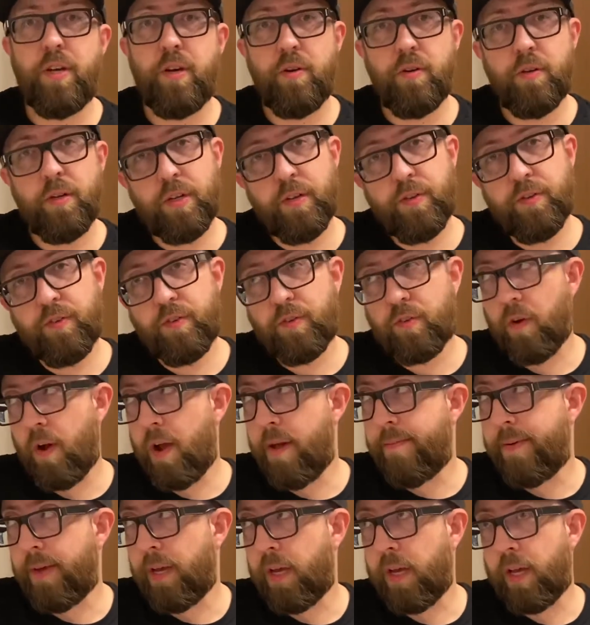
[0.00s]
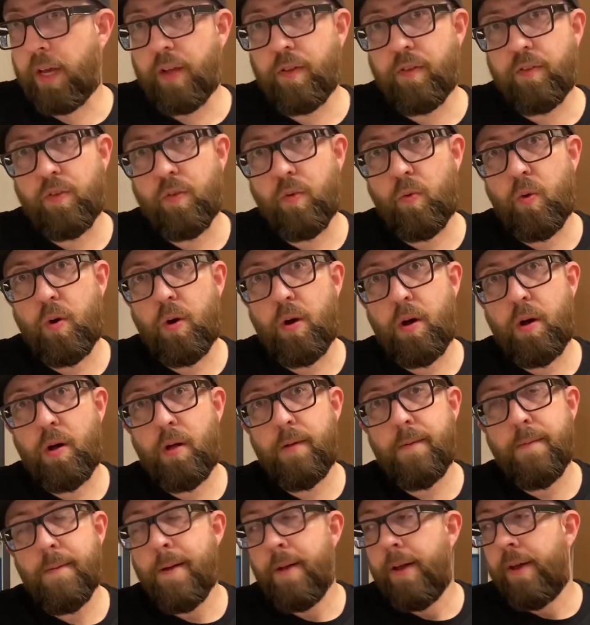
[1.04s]
and he's scraping against the wall.
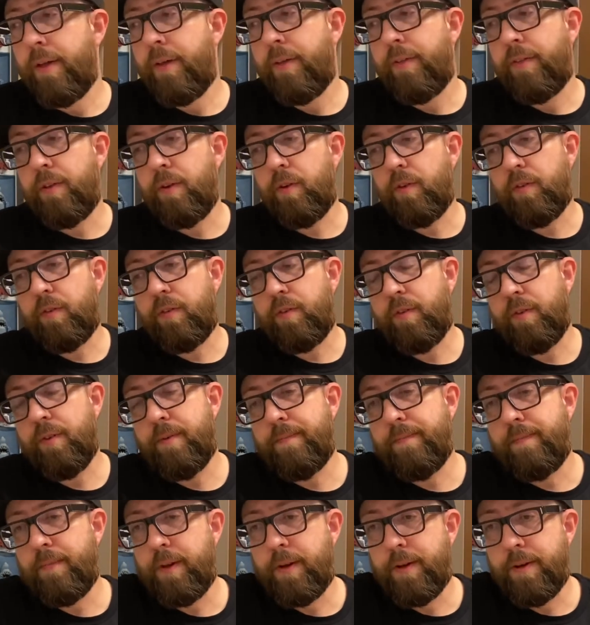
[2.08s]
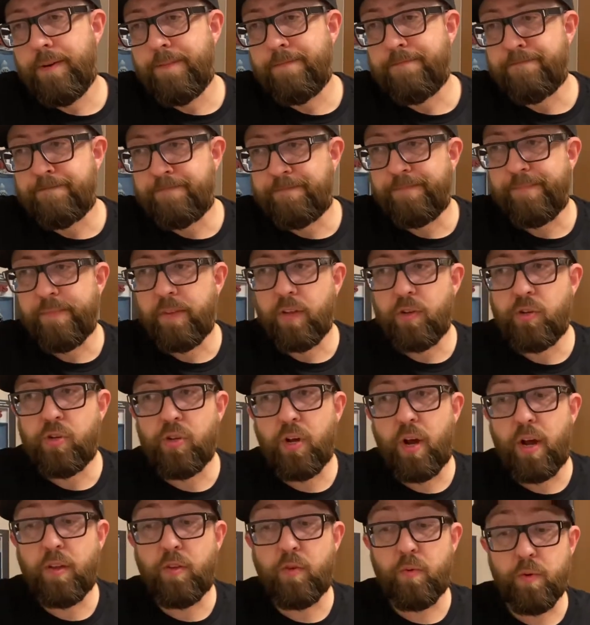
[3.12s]
There's some
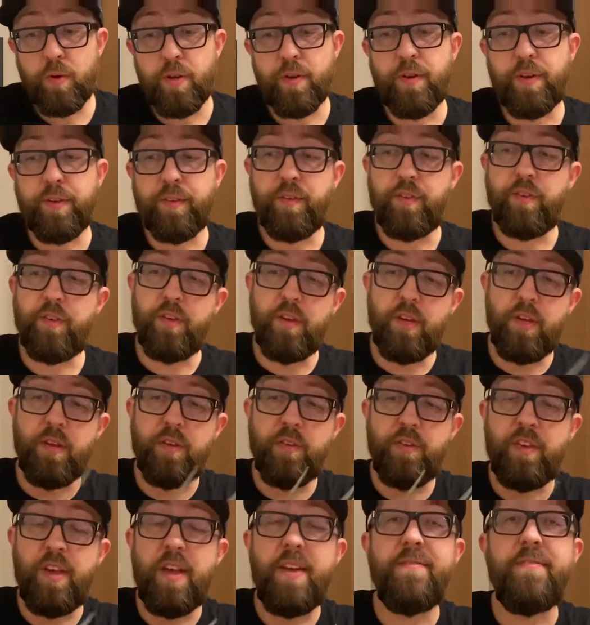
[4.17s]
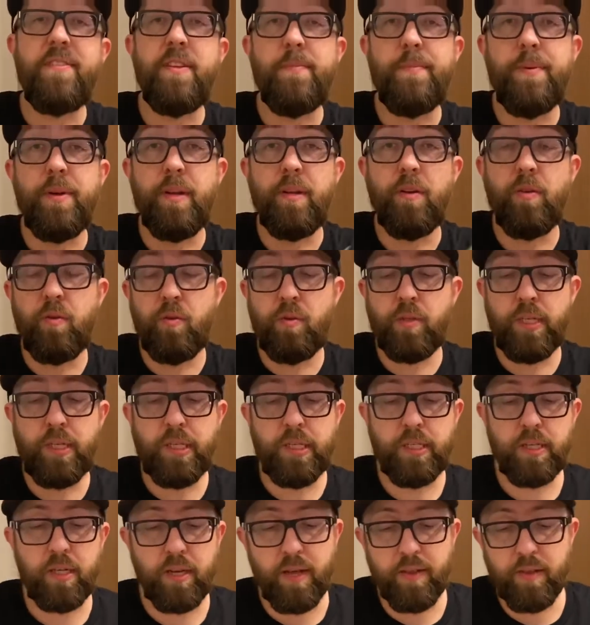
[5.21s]
shots where you can see a safety pin holding it
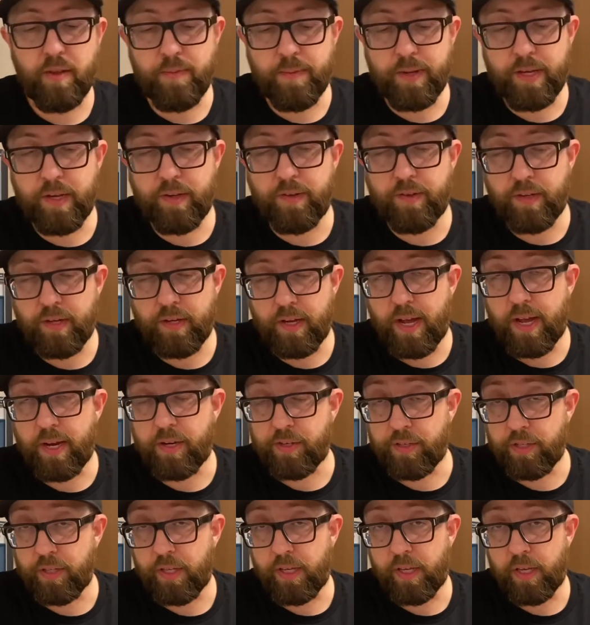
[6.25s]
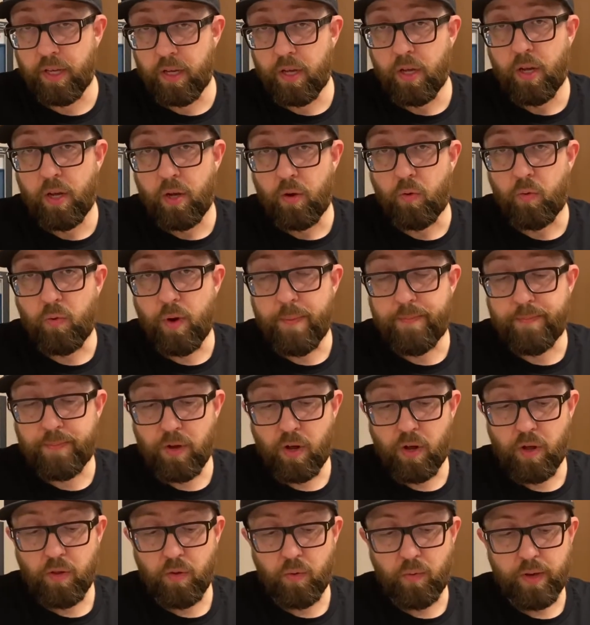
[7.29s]
together because it actually ripped
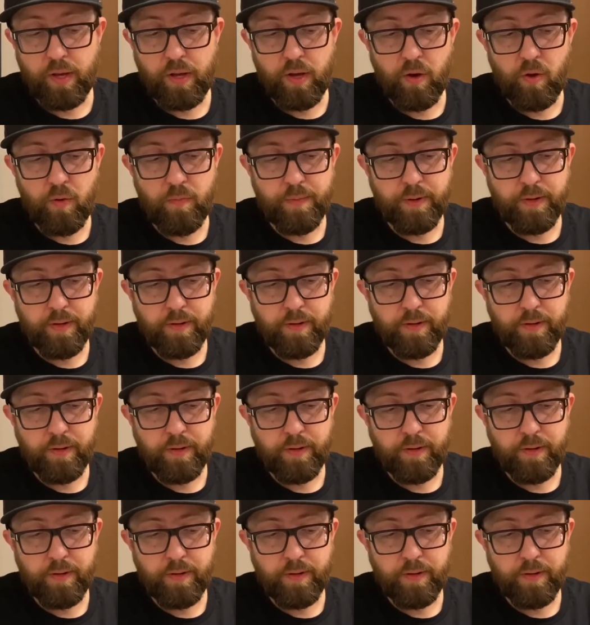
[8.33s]
all the way open.